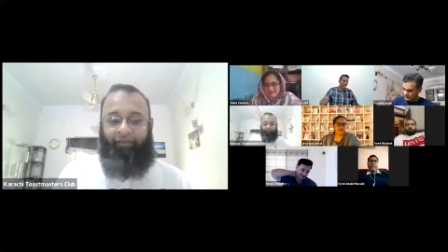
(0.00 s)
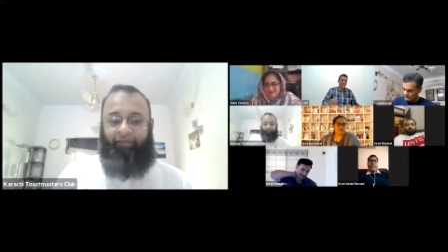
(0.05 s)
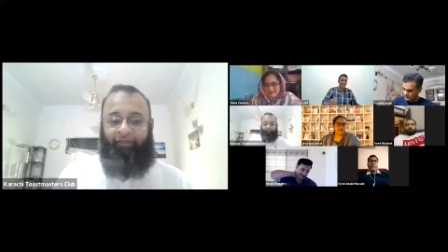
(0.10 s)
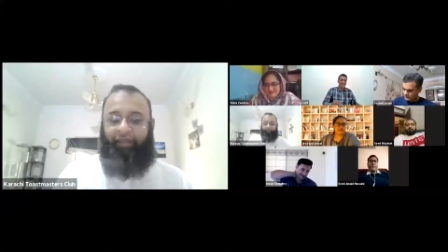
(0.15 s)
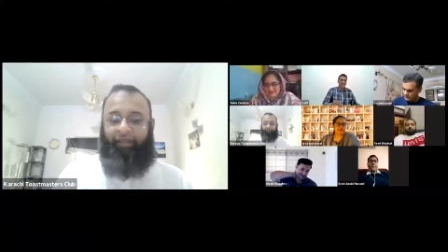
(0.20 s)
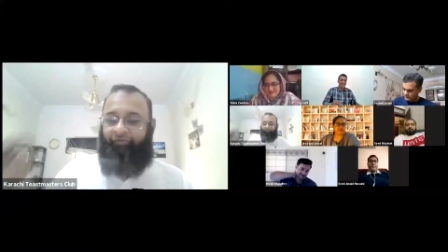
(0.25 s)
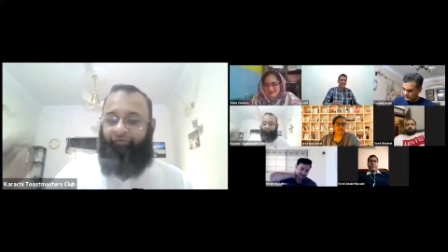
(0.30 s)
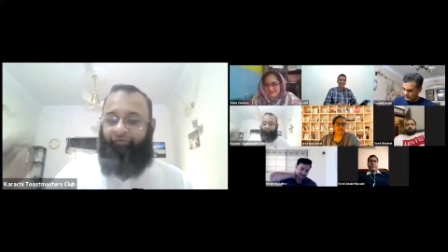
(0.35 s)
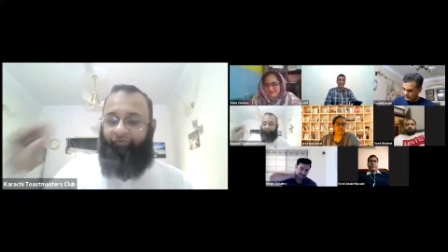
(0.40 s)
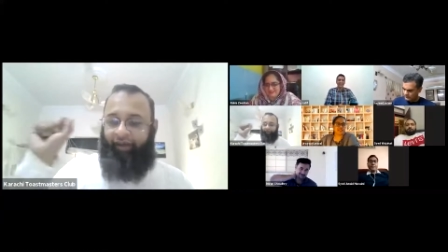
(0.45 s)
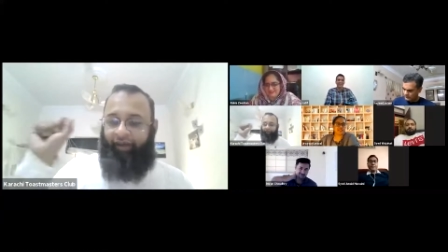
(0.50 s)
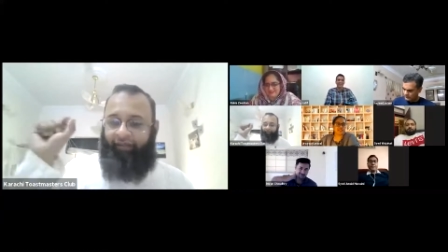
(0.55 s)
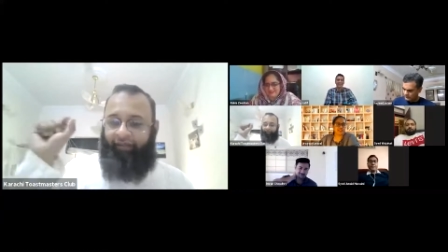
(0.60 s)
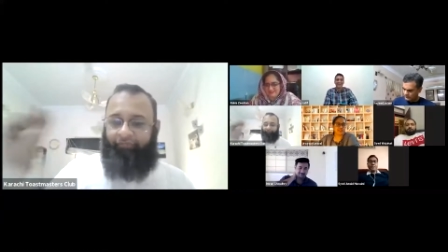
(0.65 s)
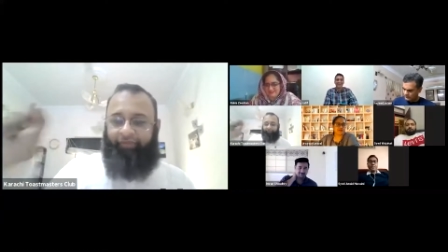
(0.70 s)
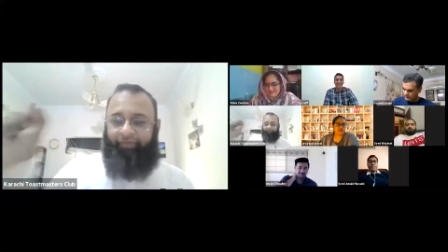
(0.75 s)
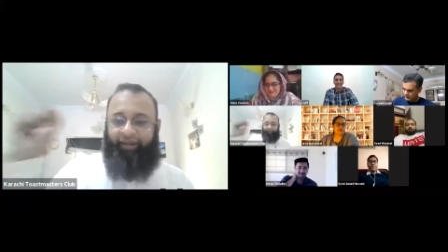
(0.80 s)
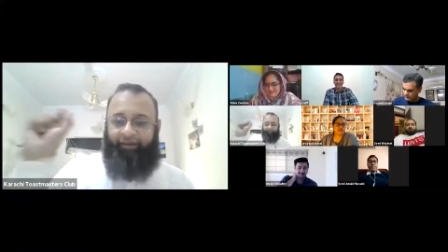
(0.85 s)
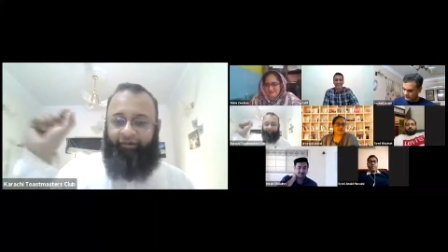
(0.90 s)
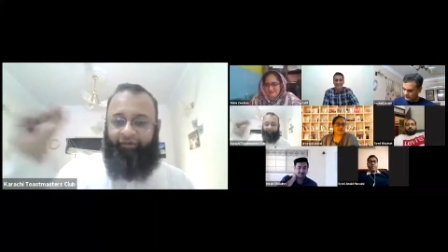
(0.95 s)
That
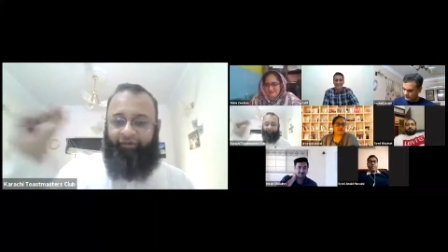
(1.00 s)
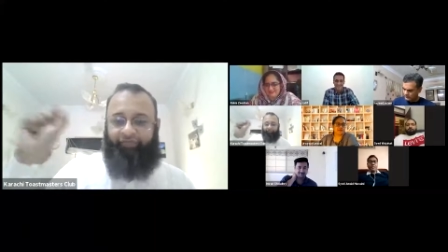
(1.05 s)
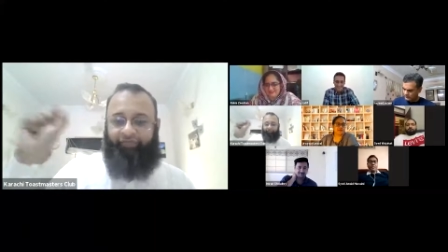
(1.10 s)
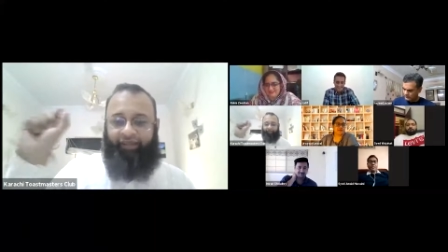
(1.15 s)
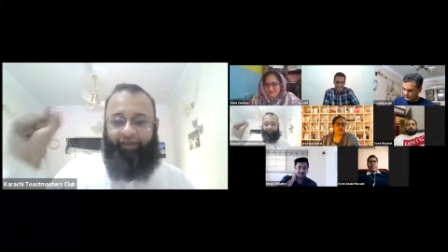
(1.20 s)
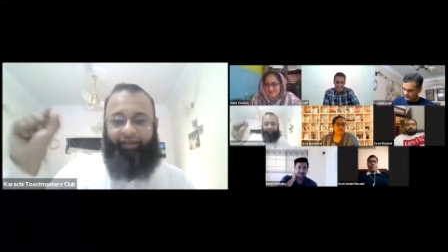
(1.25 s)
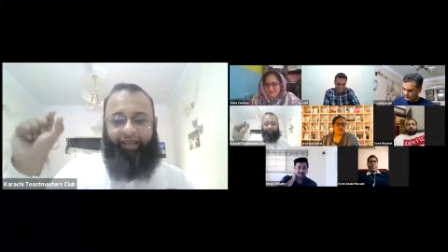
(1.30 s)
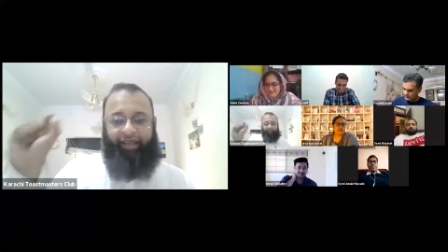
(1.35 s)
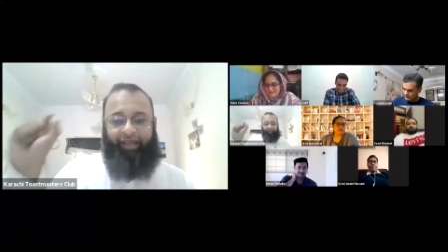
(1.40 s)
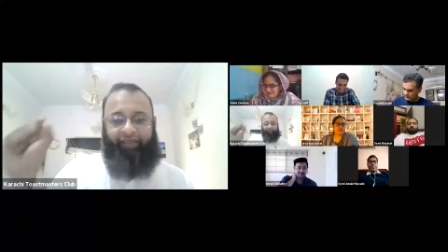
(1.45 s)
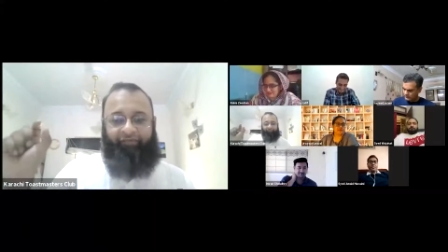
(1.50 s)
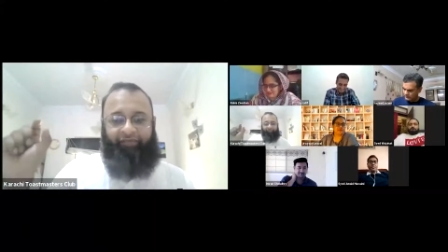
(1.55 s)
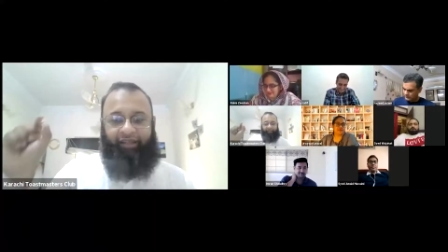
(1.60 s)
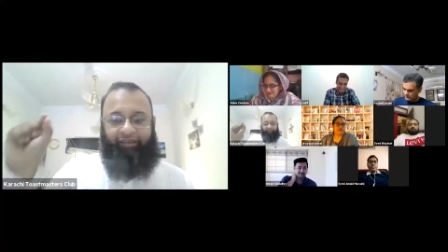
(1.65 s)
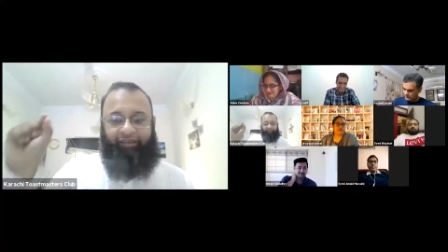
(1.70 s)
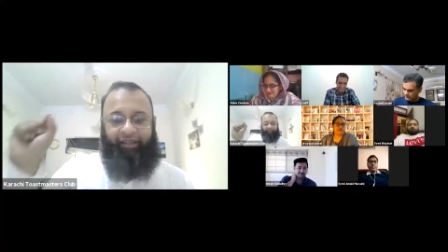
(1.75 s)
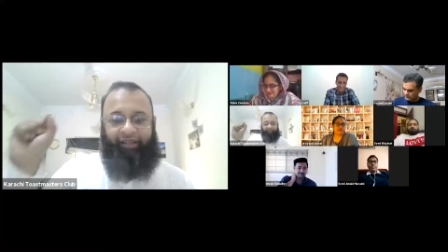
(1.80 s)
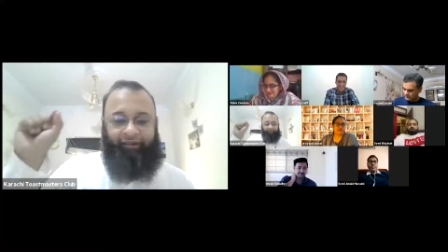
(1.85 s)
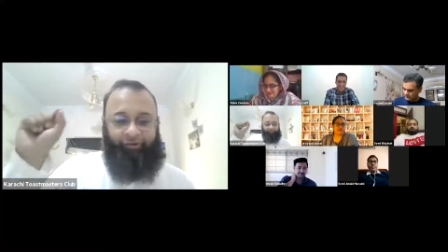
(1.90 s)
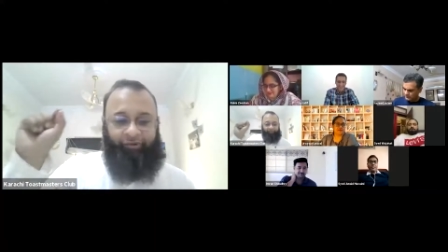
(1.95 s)
one bit of their life
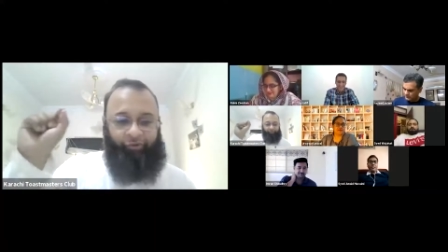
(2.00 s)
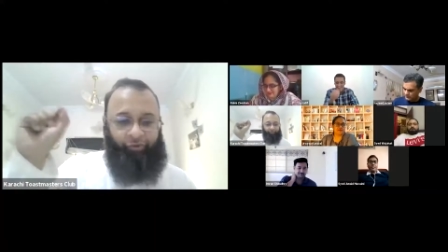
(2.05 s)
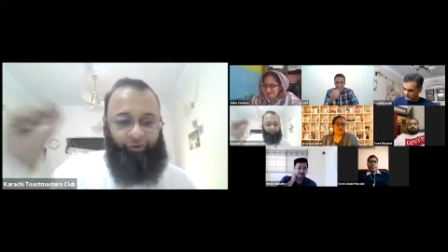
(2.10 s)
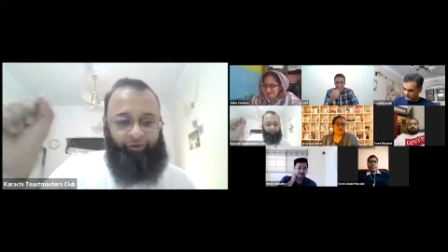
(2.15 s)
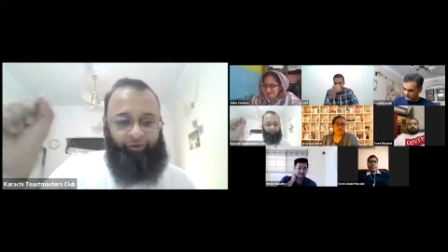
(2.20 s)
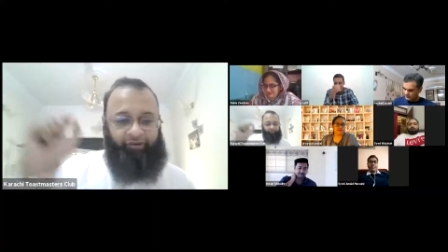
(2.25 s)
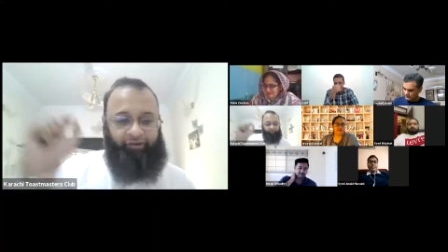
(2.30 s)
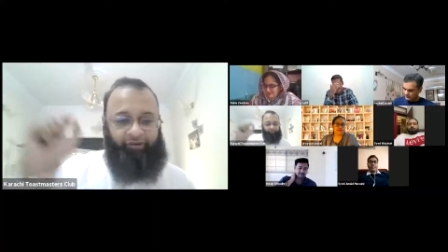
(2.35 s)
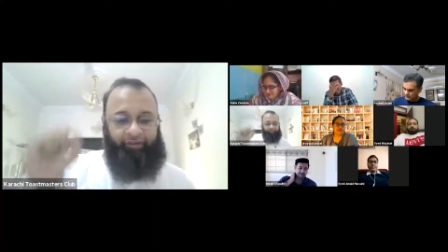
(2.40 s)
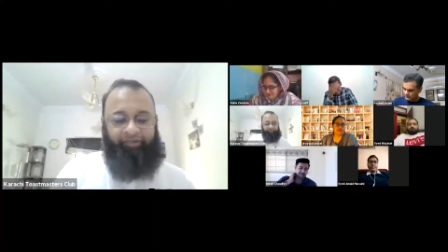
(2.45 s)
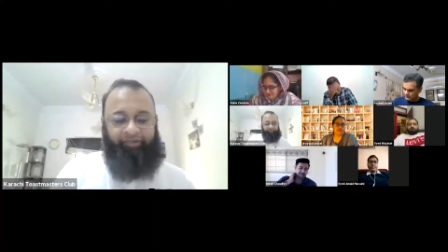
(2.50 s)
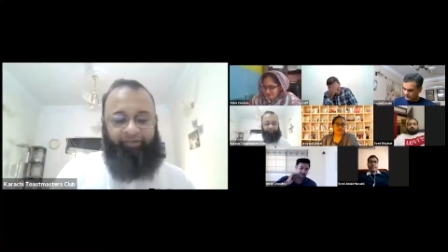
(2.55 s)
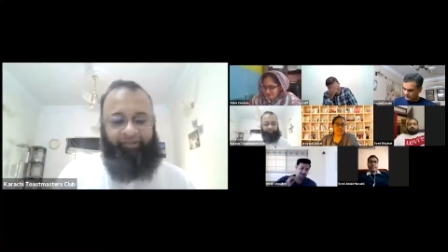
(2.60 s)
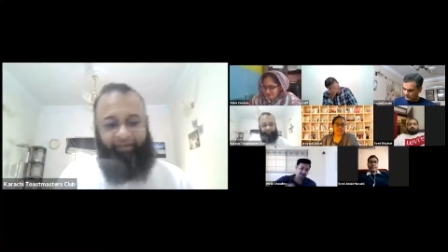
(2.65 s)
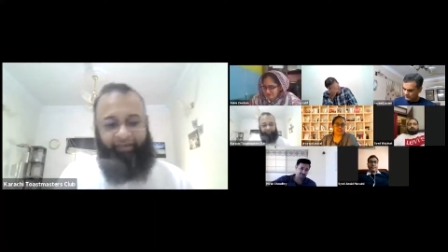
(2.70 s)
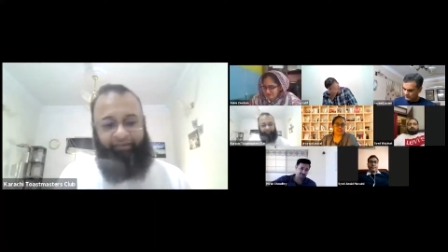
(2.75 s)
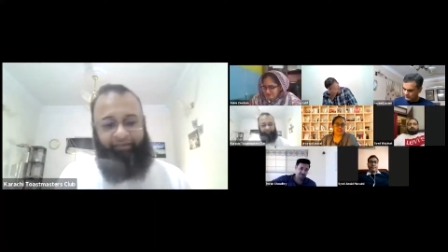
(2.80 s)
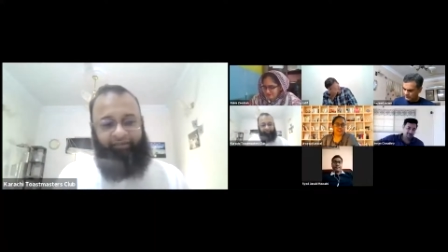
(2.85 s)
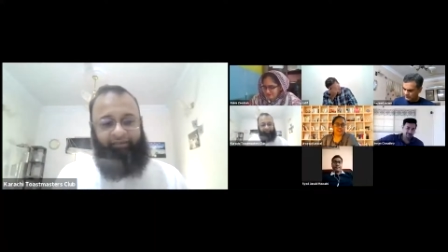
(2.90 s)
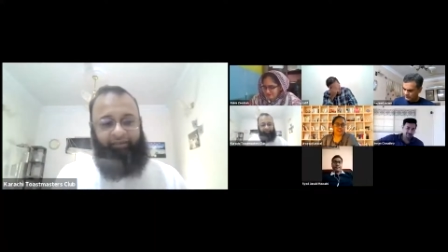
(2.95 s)
that that quote
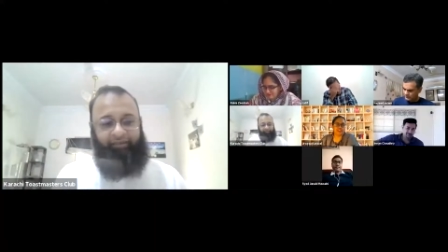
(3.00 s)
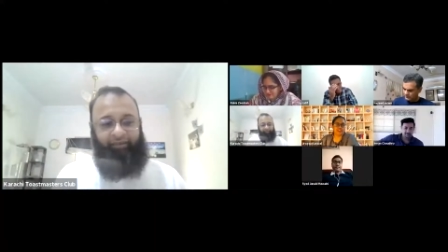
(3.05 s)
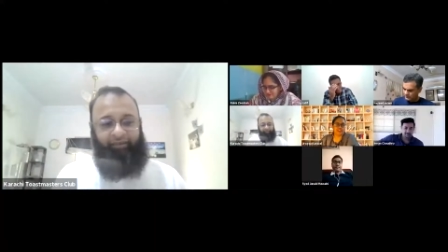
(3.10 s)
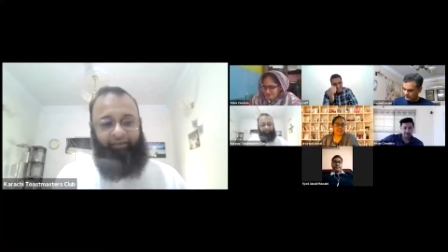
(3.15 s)
represents,